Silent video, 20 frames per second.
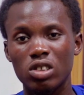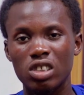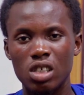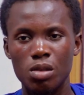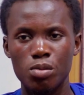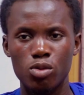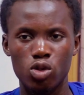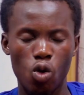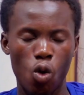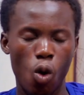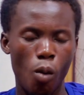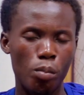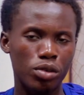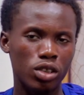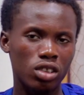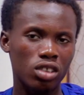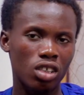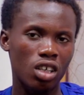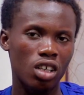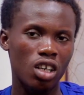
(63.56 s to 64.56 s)
teams
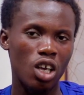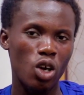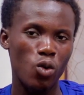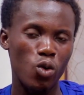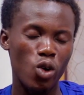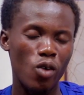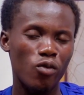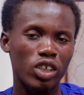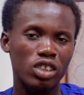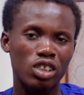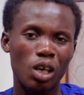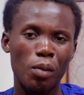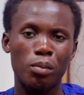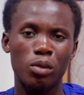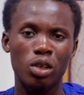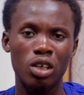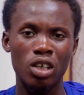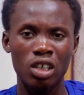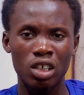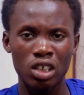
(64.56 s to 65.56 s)
competing in
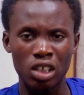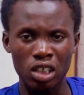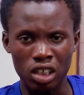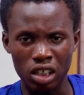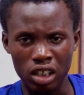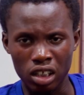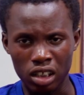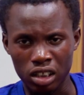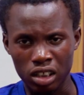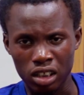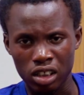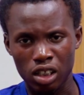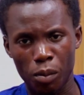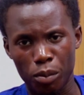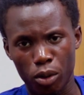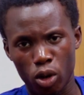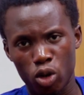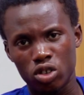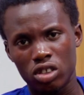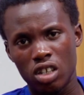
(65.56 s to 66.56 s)
the
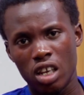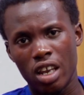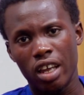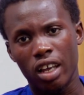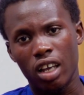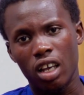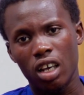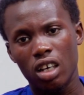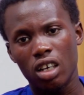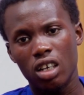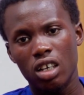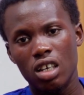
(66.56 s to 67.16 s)
Champions League.